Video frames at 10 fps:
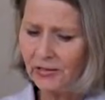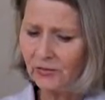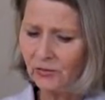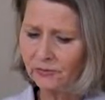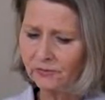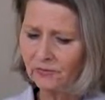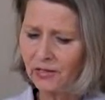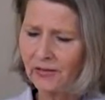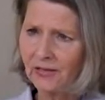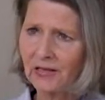The
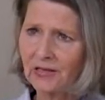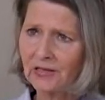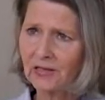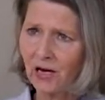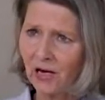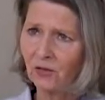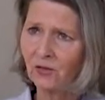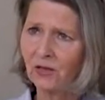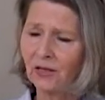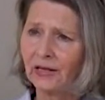gadolinium is also
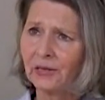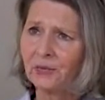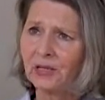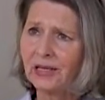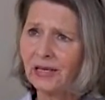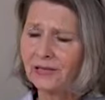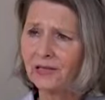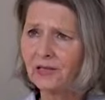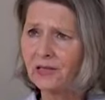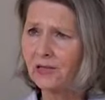a known toxic
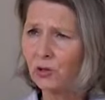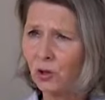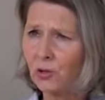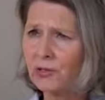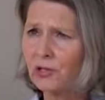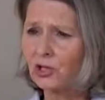liver poison,